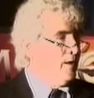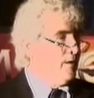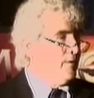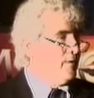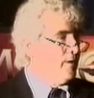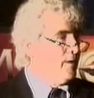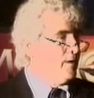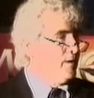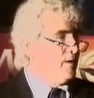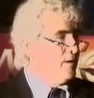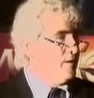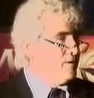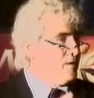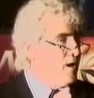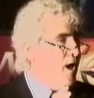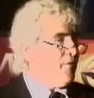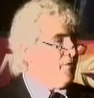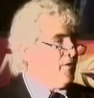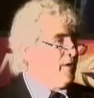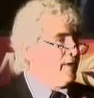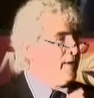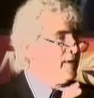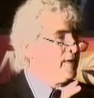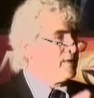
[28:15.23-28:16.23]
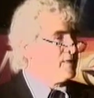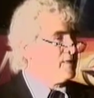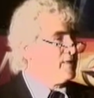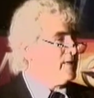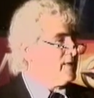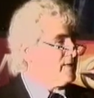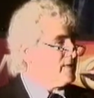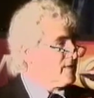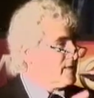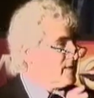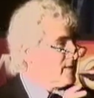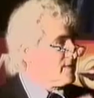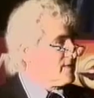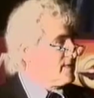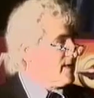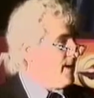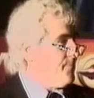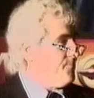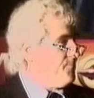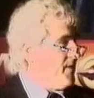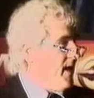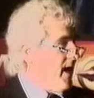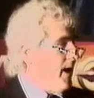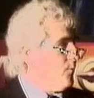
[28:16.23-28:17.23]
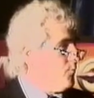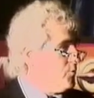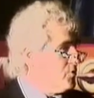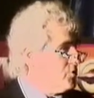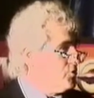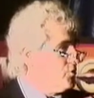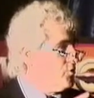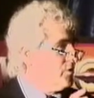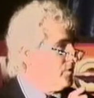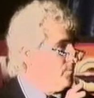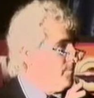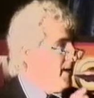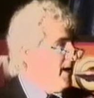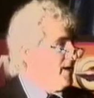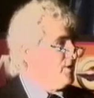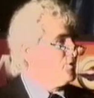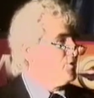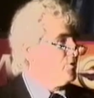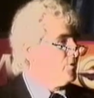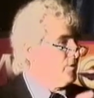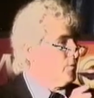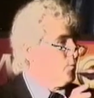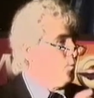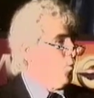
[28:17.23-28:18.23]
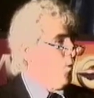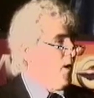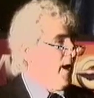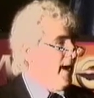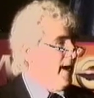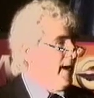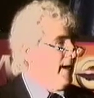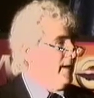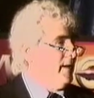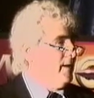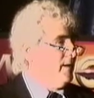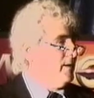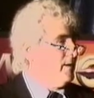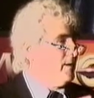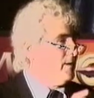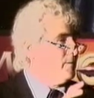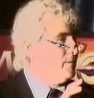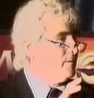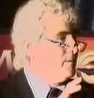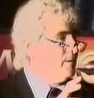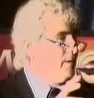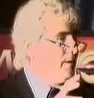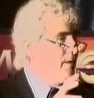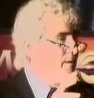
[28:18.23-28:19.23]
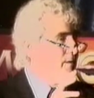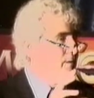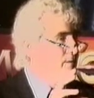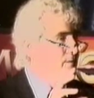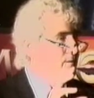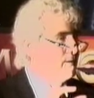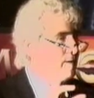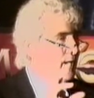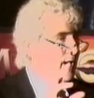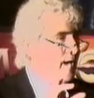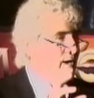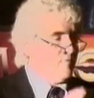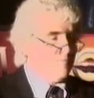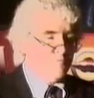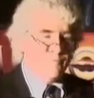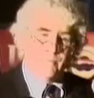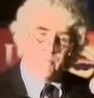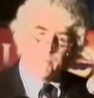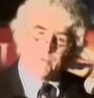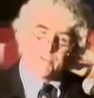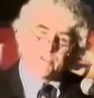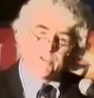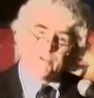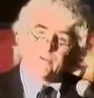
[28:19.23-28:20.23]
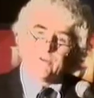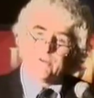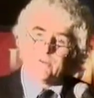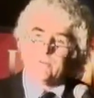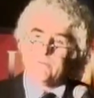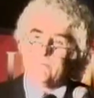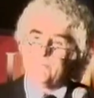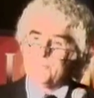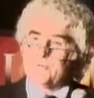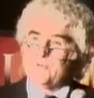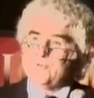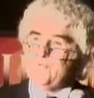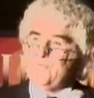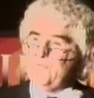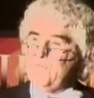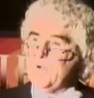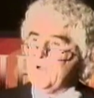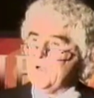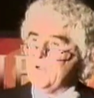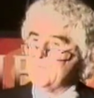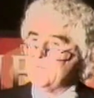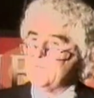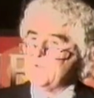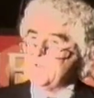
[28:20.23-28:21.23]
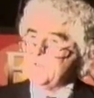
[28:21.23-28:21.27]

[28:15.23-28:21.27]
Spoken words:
that nothing exists except that which you can measure and weigh and have material proof of.